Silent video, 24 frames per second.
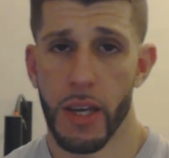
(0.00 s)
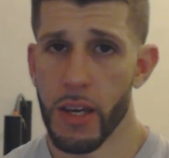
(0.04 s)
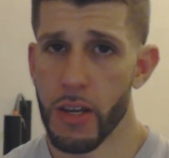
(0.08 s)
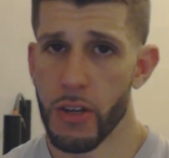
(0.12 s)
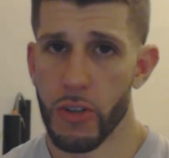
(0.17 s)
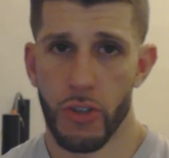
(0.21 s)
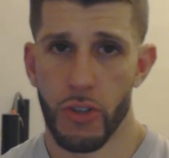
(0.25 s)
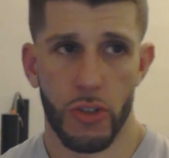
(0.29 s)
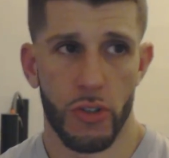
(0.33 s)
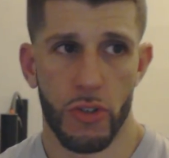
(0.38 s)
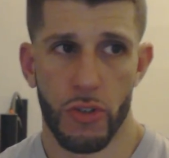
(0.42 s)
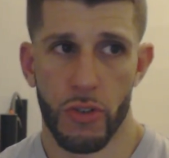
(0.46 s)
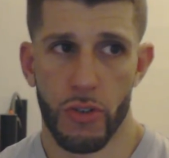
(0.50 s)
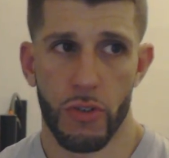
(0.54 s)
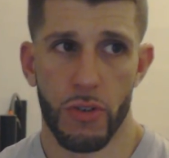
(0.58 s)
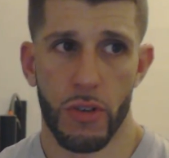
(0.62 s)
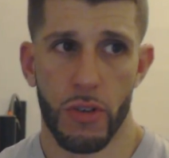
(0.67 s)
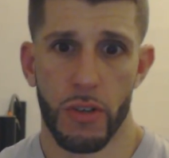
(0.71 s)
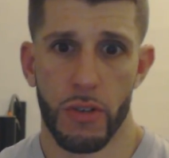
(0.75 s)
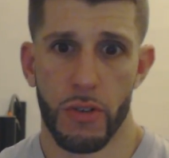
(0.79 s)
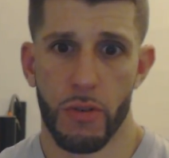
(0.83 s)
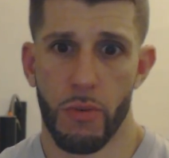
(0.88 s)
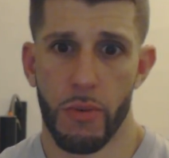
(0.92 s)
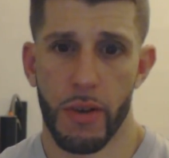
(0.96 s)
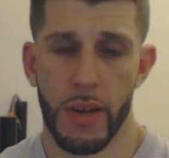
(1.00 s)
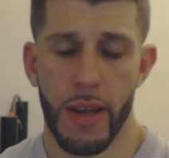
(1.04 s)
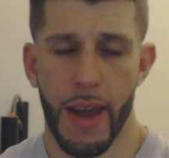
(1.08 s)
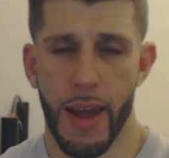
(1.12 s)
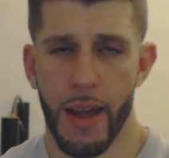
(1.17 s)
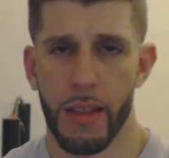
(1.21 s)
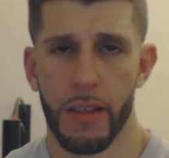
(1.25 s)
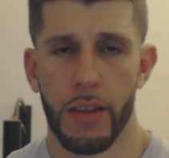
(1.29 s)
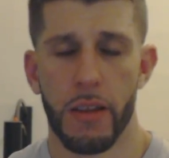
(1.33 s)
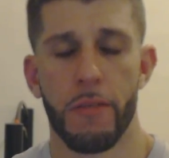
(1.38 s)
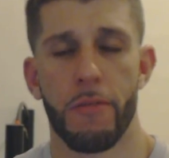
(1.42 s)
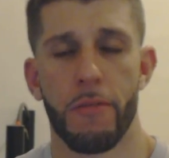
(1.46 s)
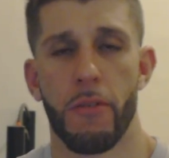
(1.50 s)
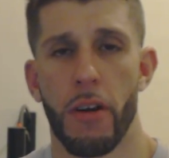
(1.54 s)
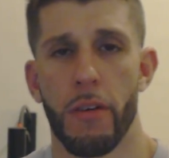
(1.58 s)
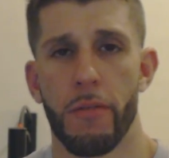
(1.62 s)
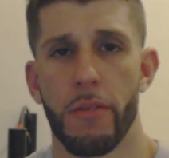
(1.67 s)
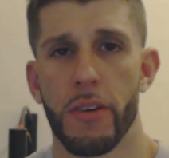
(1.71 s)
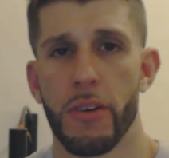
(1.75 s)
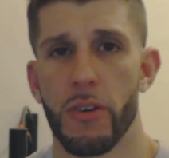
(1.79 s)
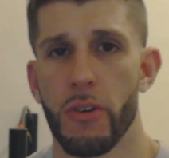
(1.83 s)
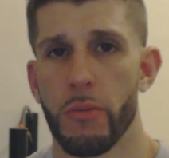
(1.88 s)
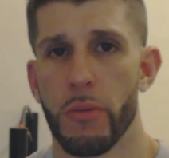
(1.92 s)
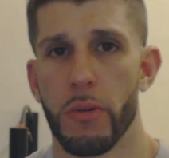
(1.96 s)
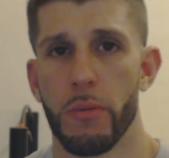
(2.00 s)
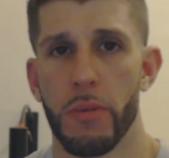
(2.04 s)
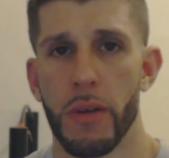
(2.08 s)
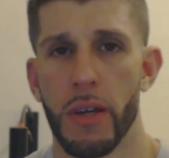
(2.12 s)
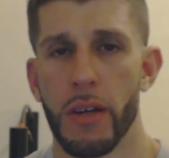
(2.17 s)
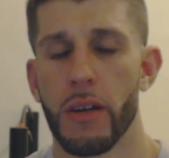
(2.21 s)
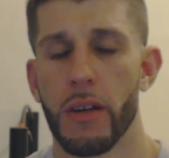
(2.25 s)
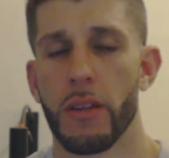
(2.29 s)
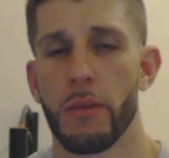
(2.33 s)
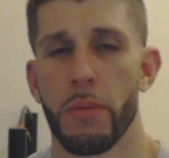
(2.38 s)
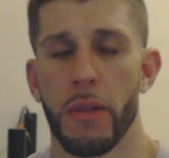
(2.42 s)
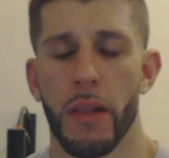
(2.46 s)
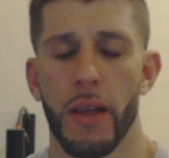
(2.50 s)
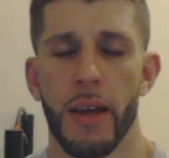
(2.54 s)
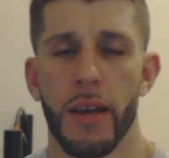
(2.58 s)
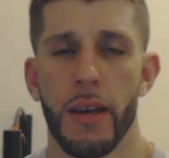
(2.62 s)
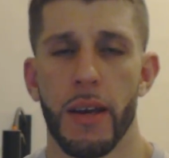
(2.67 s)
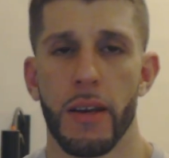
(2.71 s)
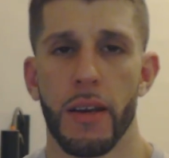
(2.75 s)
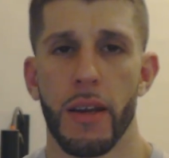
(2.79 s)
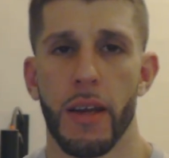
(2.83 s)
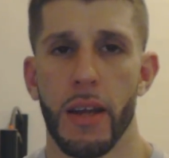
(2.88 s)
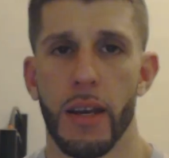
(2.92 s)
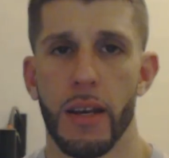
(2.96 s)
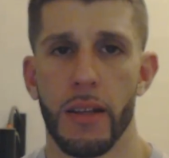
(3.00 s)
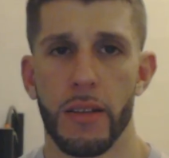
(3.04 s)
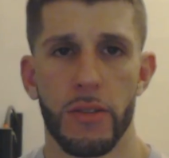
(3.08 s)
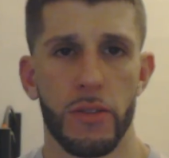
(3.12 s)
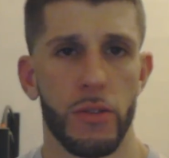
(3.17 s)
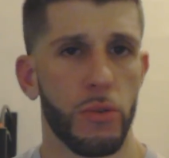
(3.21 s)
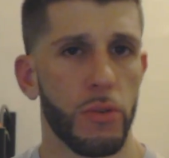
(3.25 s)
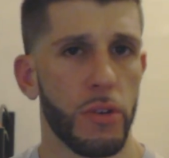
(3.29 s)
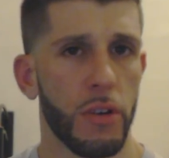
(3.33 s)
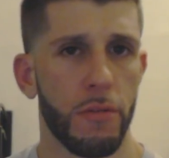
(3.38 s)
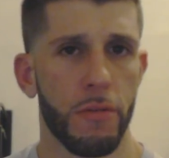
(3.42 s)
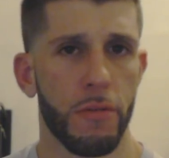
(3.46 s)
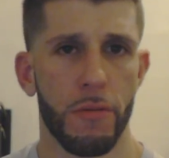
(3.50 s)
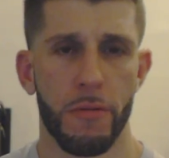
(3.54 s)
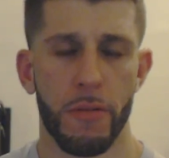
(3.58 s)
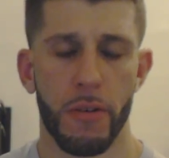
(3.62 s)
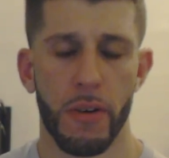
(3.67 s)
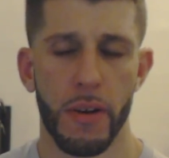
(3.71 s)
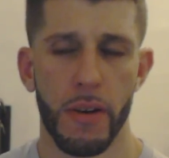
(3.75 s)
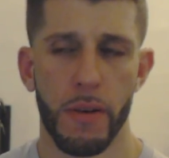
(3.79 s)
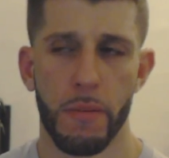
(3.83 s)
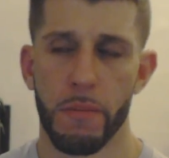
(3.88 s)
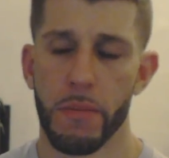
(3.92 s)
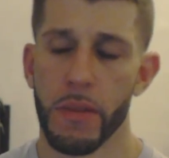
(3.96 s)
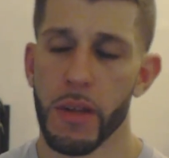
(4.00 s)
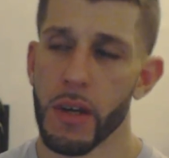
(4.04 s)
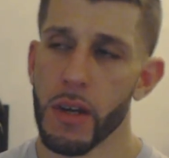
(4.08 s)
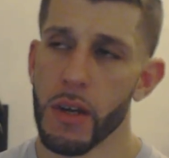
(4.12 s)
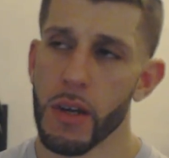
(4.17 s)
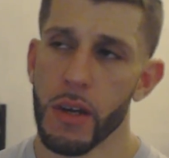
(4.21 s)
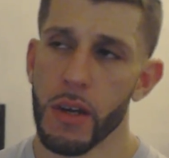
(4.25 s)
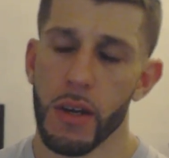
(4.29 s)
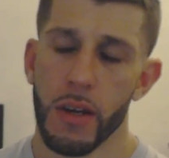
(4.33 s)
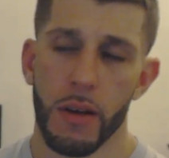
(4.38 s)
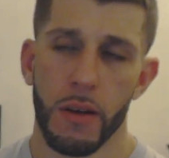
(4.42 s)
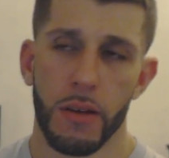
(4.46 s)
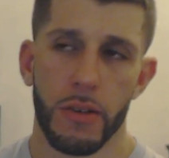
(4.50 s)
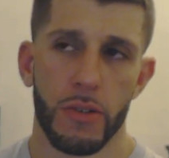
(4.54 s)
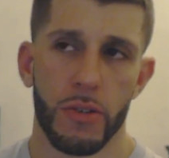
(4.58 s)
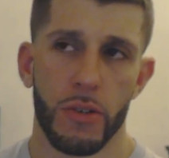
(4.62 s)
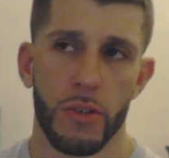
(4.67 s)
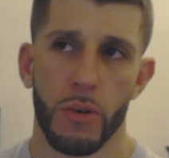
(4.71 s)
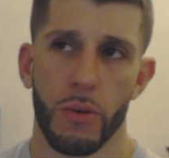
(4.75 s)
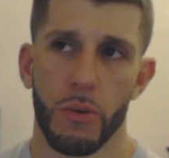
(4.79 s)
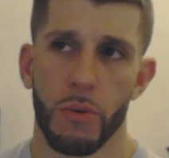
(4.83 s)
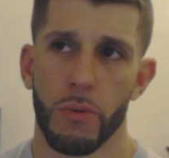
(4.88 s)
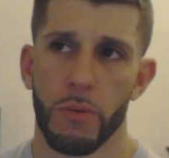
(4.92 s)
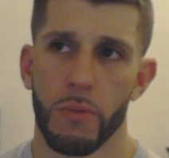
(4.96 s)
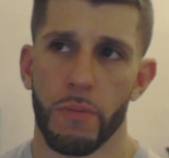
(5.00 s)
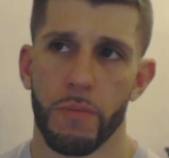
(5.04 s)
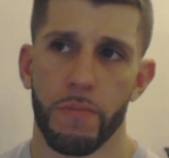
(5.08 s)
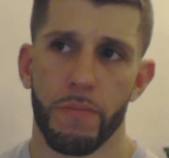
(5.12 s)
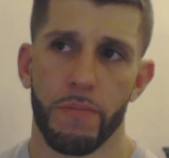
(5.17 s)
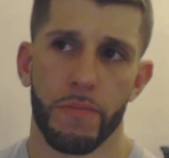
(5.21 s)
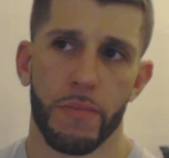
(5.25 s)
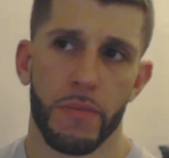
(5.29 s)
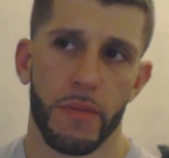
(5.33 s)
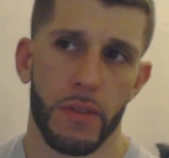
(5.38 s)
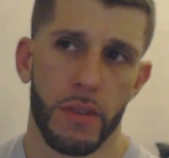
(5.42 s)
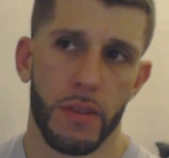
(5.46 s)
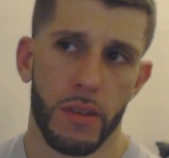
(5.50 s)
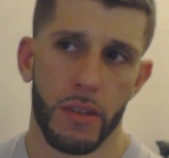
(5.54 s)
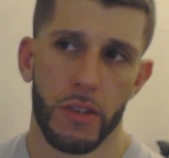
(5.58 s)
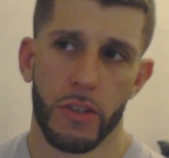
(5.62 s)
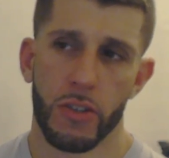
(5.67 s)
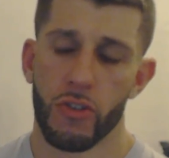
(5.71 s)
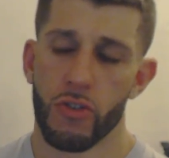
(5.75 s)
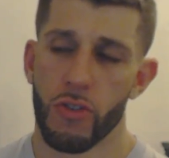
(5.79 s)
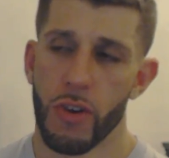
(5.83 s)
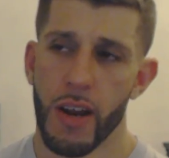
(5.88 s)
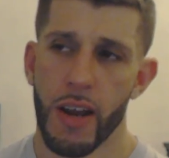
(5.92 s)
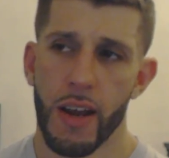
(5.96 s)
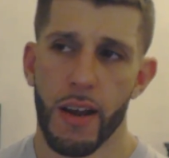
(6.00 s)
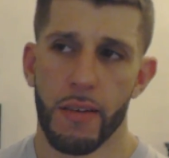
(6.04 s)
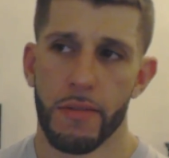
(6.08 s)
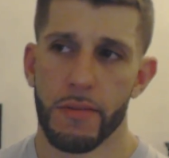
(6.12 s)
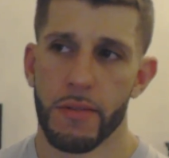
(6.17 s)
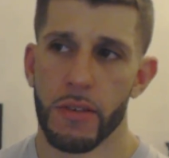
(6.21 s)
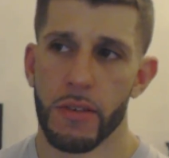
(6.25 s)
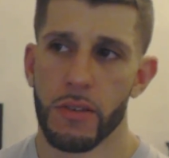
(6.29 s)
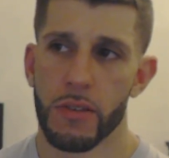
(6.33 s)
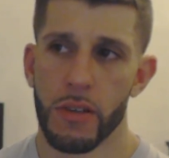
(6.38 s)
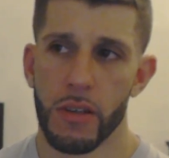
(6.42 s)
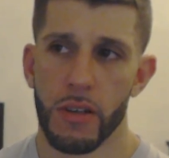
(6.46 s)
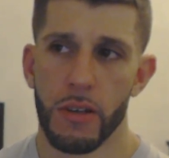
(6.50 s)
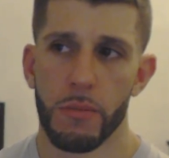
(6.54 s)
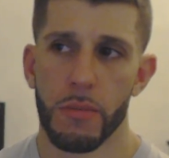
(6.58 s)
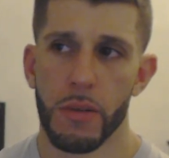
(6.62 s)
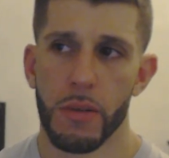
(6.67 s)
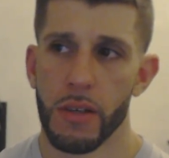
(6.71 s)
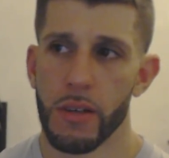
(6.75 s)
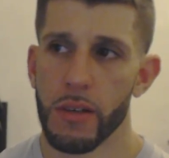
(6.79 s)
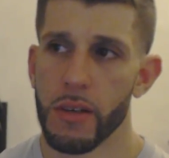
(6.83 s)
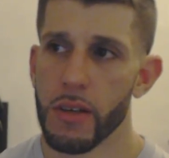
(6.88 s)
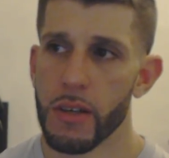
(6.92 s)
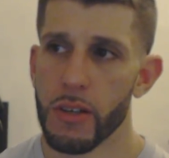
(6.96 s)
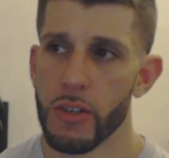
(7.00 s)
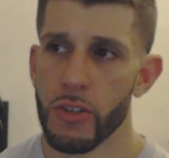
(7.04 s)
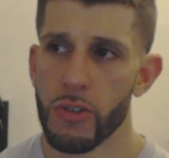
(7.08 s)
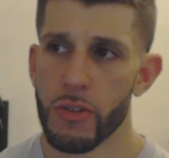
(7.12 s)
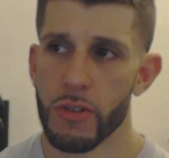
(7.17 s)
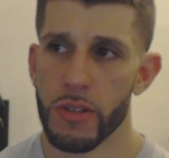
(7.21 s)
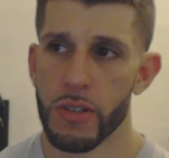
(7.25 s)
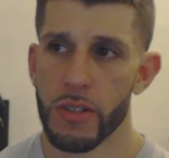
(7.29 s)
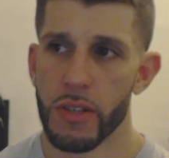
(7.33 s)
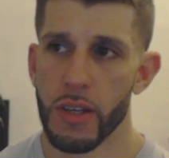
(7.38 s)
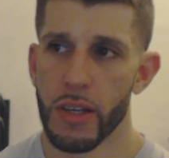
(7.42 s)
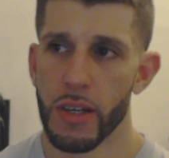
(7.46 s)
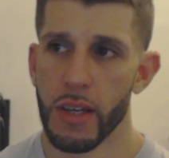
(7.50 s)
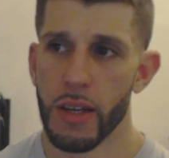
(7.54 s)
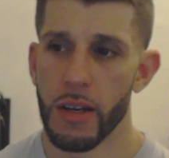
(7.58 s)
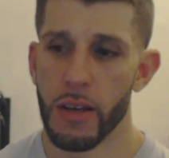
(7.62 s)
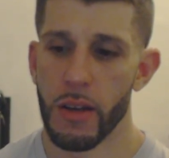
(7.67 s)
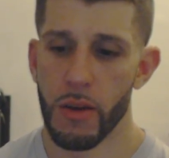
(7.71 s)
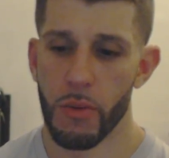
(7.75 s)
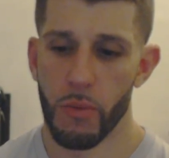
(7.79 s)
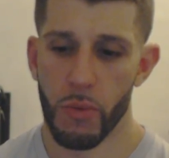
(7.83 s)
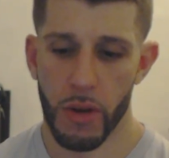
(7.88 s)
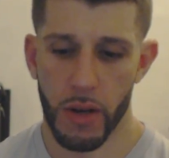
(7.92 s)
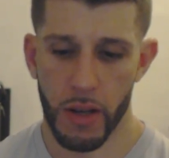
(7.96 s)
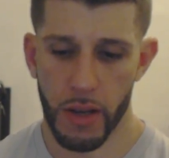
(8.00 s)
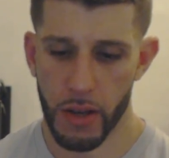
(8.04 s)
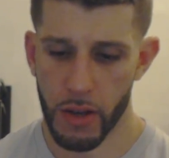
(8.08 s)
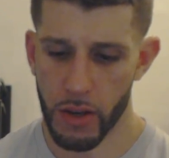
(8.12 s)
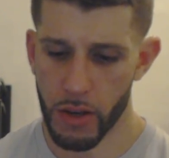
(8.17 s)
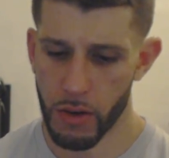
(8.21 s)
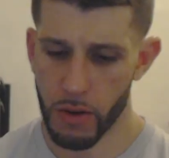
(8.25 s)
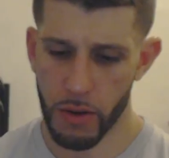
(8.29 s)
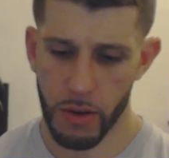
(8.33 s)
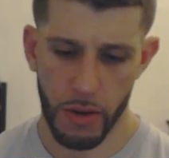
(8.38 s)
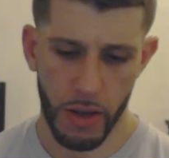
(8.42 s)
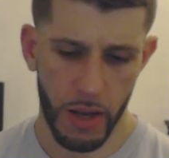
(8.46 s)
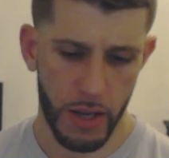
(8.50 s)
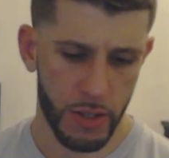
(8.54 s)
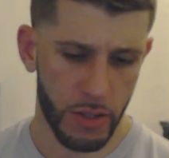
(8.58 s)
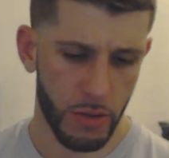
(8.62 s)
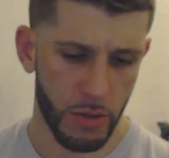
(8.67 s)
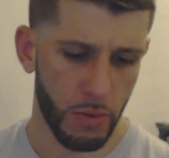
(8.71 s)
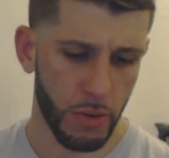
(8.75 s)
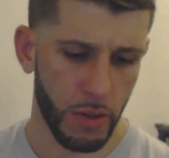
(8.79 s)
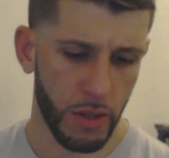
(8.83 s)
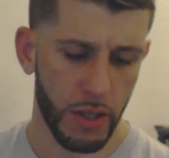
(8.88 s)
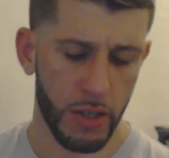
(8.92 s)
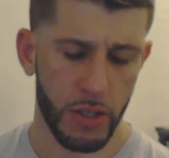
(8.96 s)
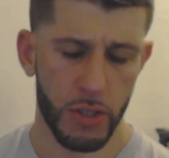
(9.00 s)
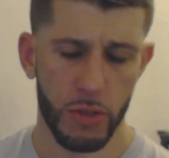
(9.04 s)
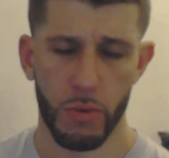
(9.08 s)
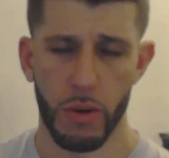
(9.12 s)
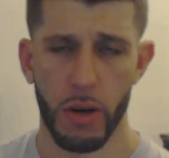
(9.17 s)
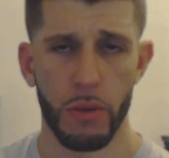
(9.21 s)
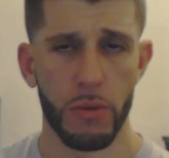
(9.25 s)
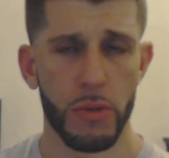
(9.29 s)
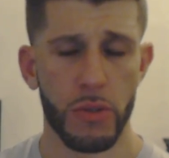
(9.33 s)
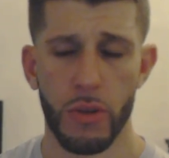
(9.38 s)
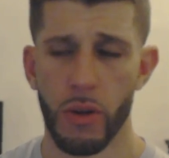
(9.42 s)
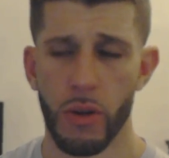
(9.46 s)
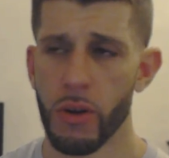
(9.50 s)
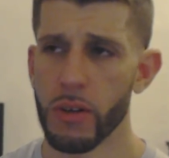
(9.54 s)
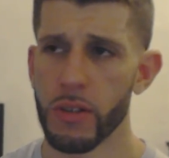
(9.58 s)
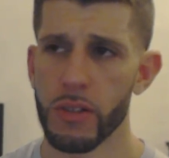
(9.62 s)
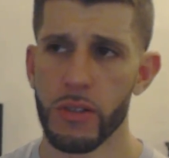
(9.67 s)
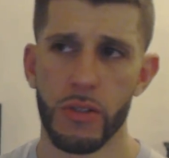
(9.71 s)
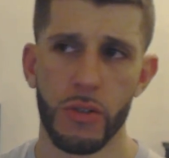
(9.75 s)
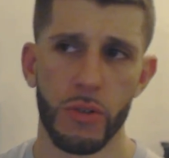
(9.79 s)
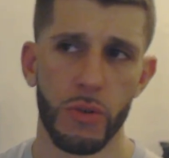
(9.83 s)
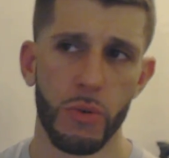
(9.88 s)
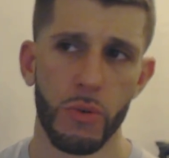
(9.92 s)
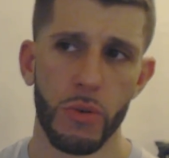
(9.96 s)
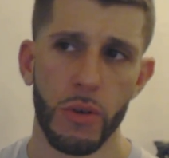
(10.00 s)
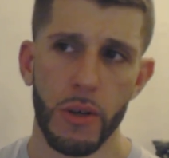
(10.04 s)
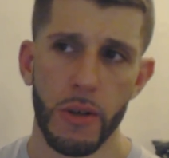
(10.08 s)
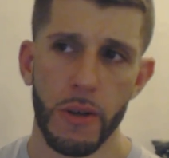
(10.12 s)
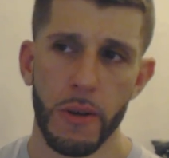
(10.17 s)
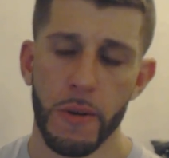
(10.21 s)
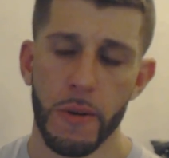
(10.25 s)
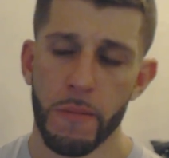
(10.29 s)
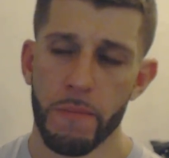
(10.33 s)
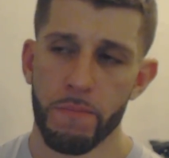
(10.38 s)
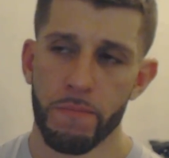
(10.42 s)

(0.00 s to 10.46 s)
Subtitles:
age is a reality for every human being on the planet, and it's no different for him. So this draft is going to be interesting, and as it relates to what I was talking to,